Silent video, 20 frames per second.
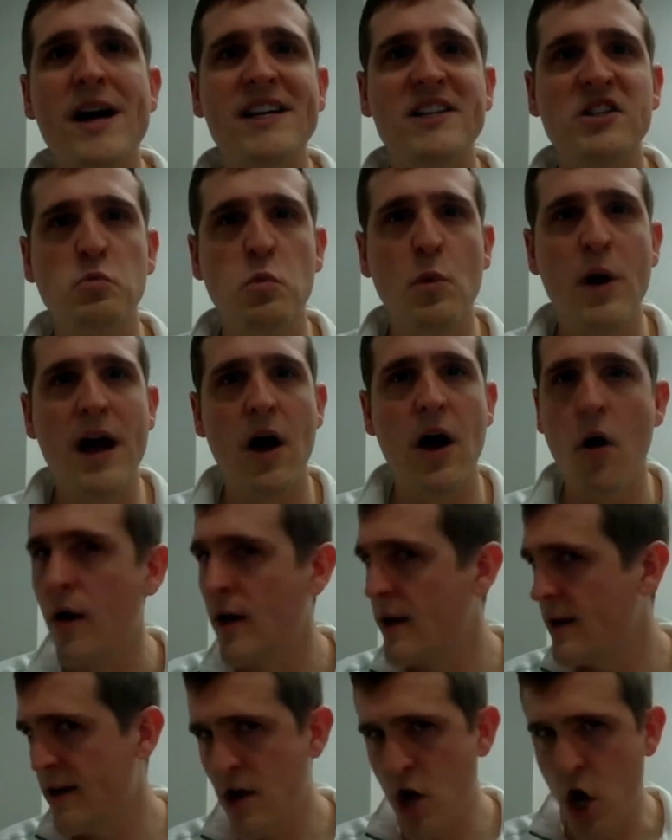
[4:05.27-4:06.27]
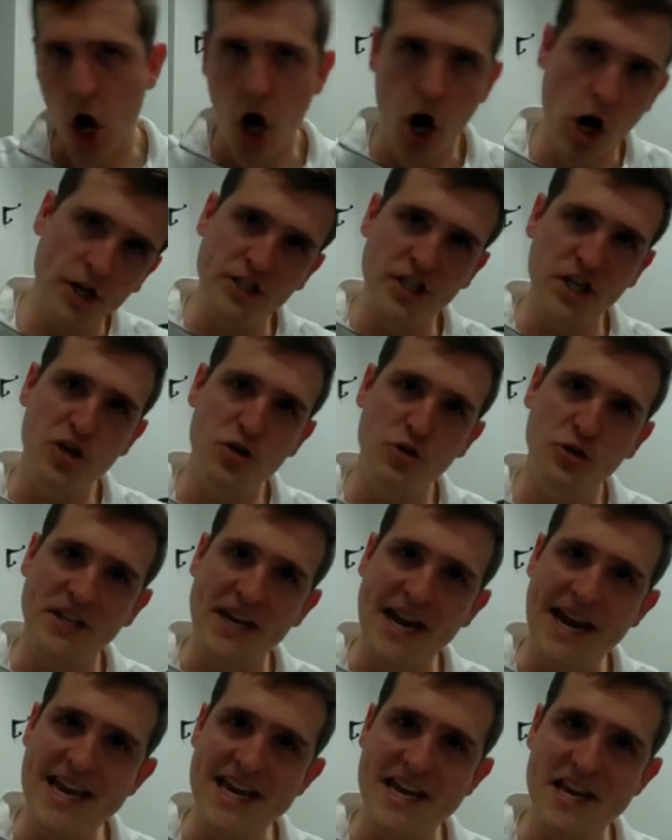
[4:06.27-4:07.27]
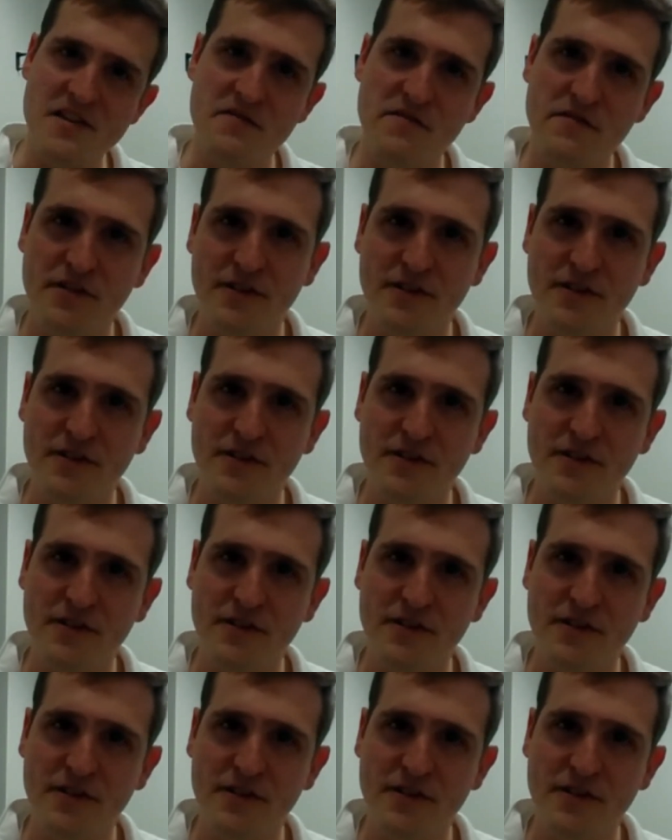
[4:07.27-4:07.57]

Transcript: as well. On to you, Steve.